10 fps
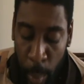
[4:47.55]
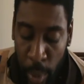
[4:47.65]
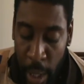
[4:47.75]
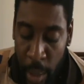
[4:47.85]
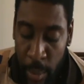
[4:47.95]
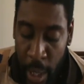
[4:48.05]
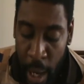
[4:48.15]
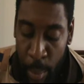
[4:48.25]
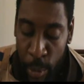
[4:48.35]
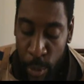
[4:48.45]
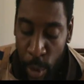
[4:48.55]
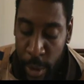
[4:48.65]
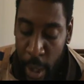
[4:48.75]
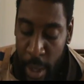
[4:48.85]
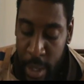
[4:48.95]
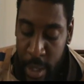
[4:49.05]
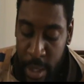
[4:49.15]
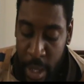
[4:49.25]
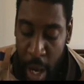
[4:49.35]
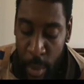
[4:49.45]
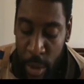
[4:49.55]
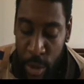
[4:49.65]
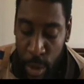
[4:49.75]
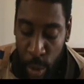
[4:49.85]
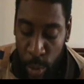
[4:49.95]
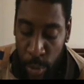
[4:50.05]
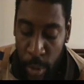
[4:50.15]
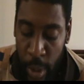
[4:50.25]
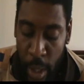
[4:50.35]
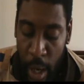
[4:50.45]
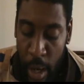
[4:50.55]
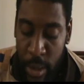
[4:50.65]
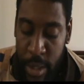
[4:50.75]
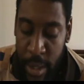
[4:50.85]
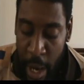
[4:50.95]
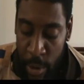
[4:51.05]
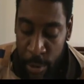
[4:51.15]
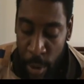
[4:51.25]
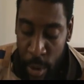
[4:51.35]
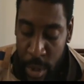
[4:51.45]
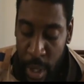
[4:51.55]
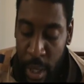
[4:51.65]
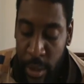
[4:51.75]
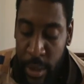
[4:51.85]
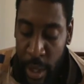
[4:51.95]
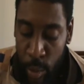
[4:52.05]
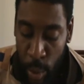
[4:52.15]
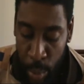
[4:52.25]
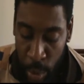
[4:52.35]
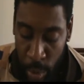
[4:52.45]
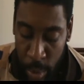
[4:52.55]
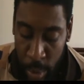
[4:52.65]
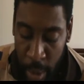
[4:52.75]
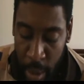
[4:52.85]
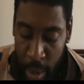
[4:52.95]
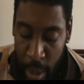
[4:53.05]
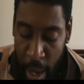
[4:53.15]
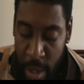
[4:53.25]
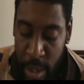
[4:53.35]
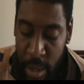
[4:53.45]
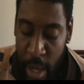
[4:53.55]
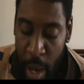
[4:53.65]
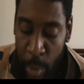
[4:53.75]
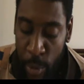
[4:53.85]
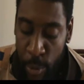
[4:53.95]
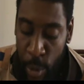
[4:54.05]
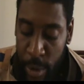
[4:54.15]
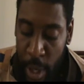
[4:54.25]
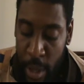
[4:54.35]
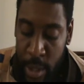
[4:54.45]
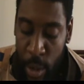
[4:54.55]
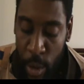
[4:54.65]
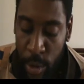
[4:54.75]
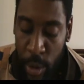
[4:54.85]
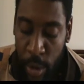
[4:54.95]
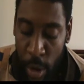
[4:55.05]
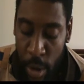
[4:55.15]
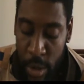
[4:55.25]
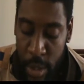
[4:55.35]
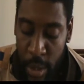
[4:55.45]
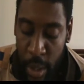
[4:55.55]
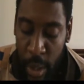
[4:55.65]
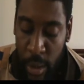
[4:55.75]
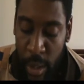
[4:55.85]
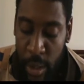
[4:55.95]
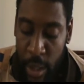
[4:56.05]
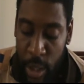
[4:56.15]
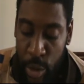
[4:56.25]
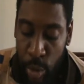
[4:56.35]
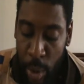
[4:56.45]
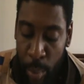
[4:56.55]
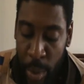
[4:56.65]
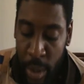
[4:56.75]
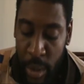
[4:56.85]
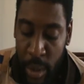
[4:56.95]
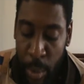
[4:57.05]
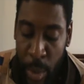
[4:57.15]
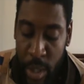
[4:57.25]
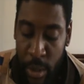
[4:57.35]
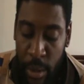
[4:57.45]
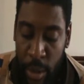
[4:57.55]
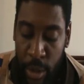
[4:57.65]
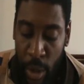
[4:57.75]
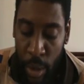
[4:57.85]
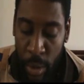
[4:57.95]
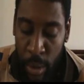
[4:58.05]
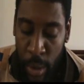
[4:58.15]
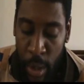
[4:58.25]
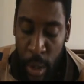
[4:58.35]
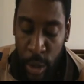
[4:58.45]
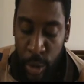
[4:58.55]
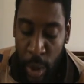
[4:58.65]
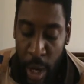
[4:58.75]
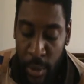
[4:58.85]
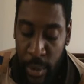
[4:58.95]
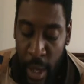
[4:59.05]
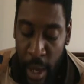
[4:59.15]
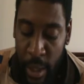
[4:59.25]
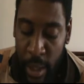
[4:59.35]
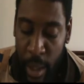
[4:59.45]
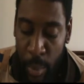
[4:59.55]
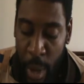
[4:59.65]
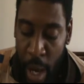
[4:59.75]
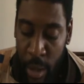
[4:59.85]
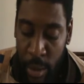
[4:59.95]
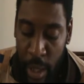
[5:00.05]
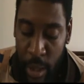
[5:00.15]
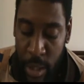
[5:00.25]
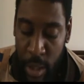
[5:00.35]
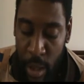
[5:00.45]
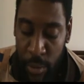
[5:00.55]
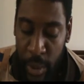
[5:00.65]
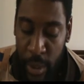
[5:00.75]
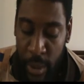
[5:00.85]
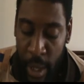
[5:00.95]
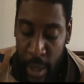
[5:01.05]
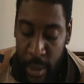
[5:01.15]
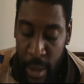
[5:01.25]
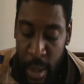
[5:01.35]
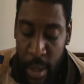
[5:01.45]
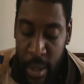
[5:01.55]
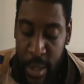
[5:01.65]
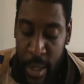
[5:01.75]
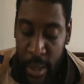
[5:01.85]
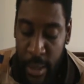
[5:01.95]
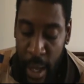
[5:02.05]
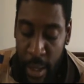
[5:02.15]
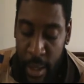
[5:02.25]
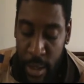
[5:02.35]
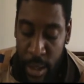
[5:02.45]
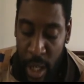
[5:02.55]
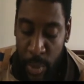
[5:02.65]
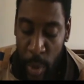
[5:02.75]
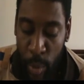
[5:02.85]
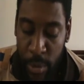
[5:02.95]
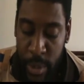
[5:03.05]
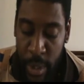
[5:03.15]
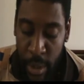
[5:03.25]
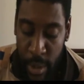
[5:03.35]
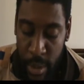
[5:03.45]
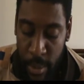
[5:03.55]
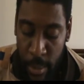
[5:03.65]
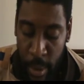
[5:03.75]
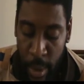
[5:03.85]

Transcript: Blame not before thou hast examined the truth. Understand first, and then rebuke. Answer not before thou hast heard the cause, neither interrupt men in the midst of their talk. Strive not in a matter that concerneth thee not, and sit not in judgment with sinners.